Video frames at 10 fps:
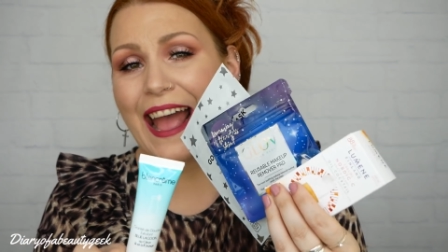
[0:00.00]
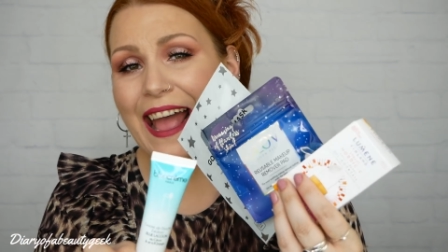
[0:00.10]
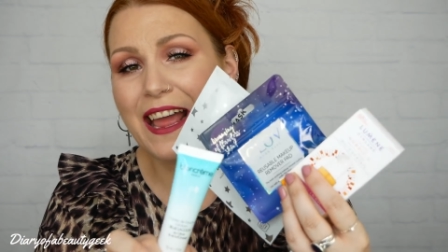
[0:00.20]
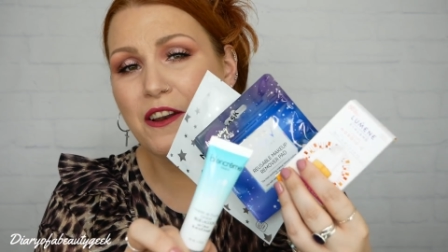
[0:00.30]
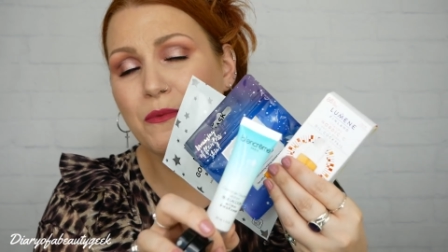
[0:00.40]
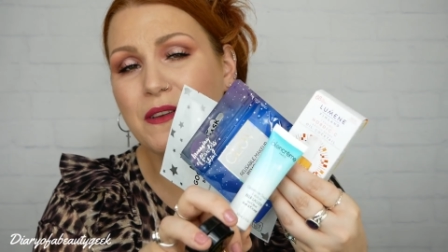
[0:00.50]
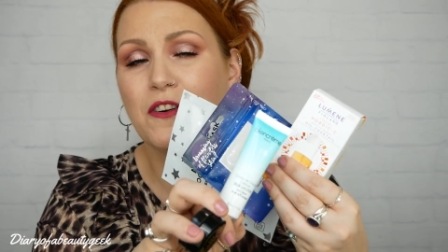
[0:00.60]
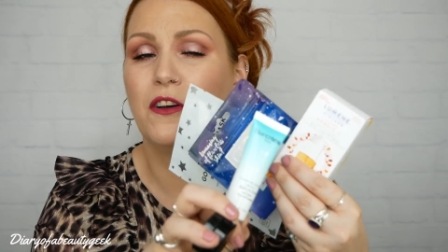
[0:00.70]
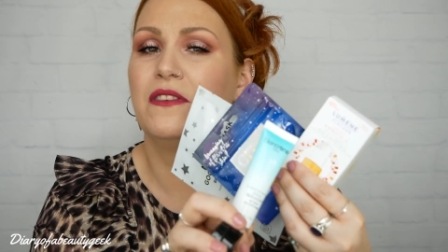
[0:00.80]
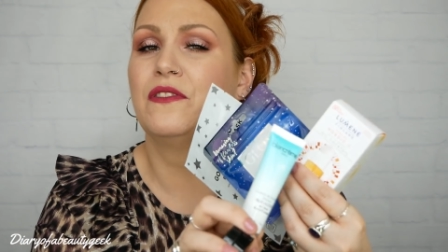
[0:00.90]
And
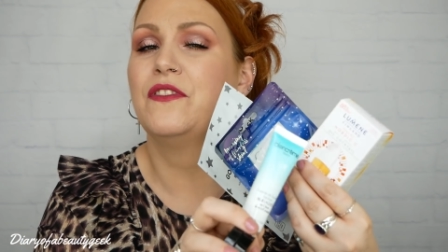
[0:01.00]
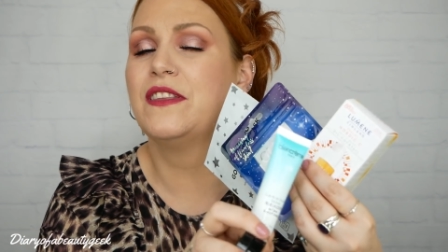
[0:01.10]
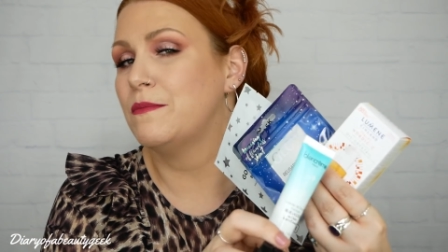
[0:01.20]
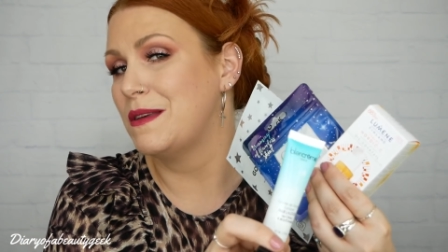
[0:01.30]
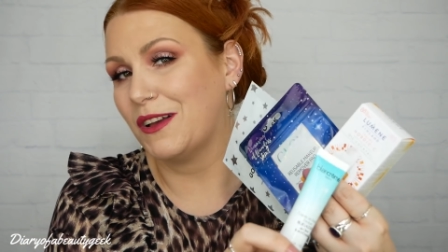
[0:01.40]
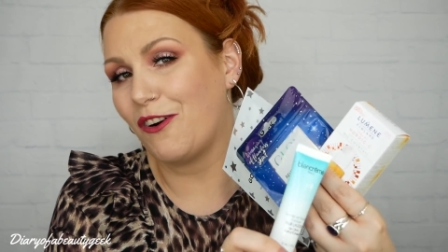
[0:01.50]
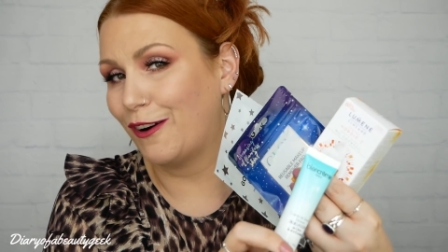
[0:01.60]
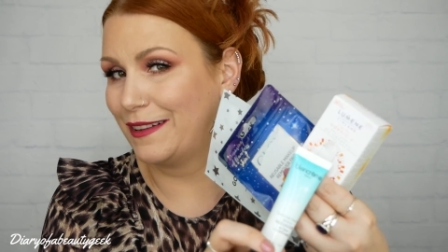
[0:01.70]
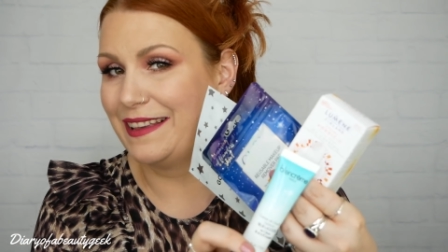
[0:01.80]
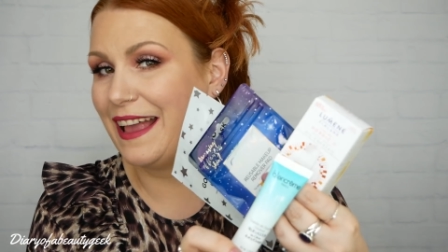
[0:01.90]
we've got this vitamin
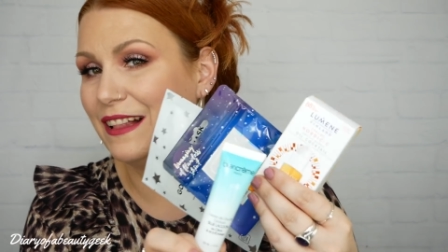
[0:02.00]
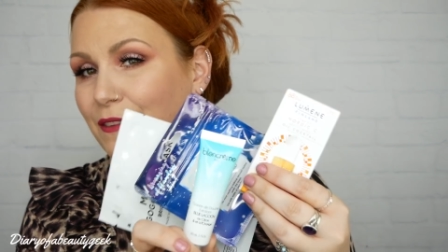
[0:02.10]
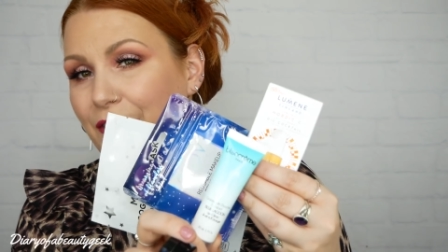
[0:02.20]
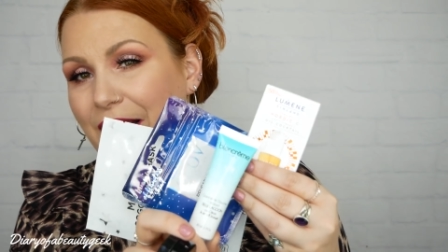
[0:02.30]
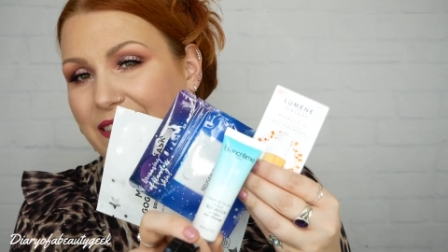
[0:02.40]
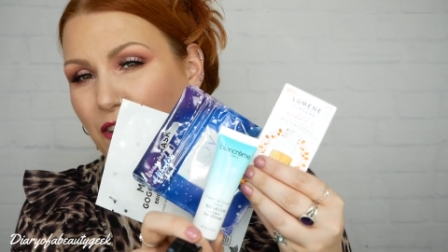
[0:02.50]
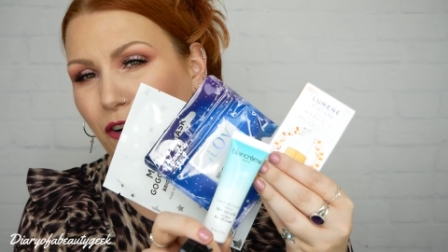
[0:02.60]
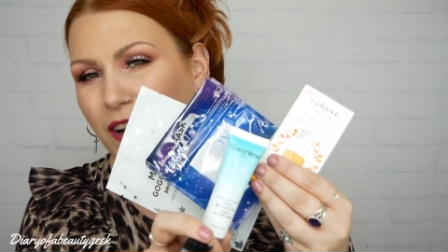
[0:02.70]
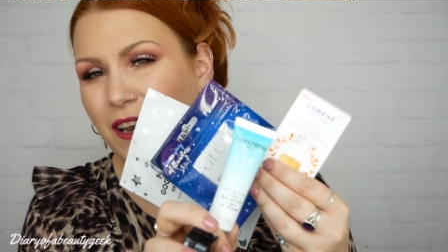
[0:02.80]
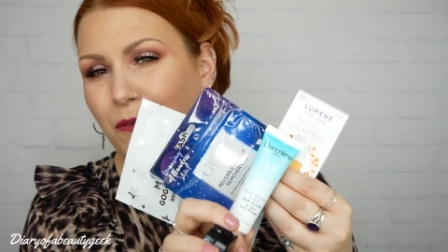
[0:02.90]
cocktail face
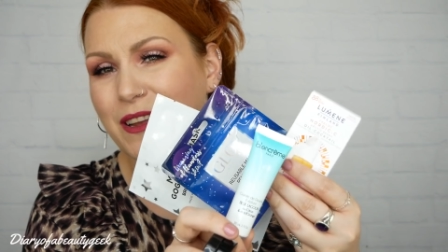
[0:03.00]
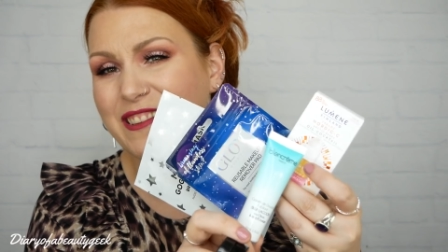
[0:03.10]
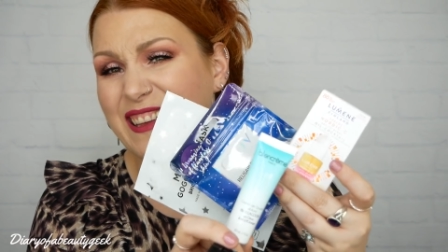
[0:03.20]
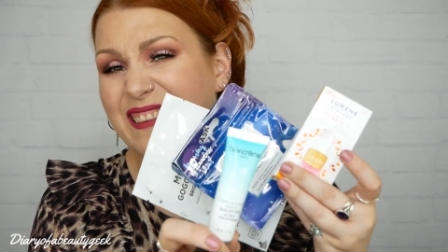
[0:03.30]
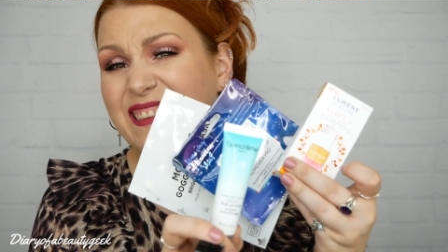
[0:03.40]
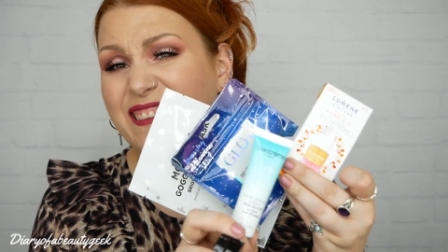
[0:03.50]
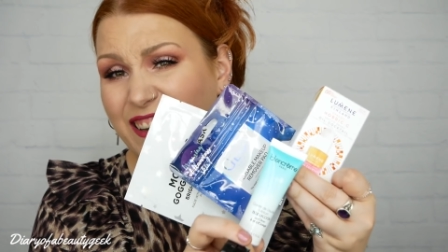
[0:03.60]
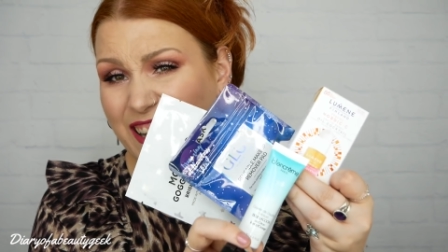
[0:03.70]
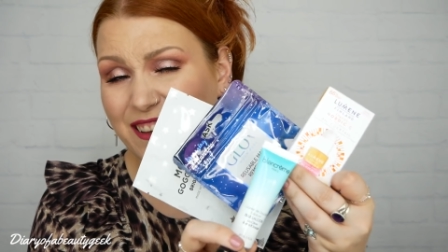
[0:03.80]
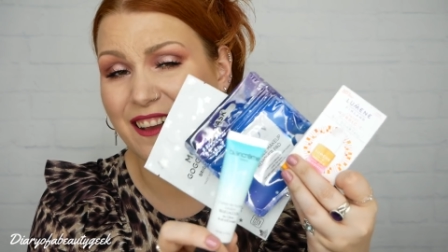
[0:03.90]
oil, which is
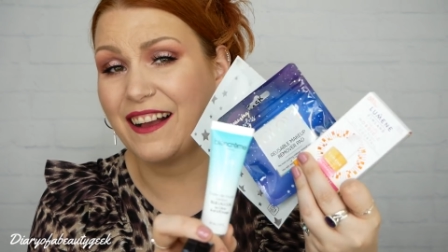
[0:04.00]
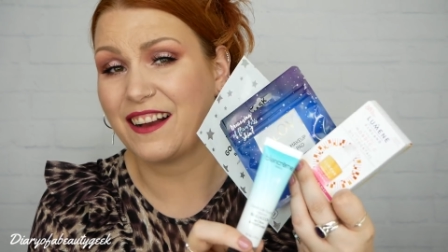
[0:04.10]
stunning.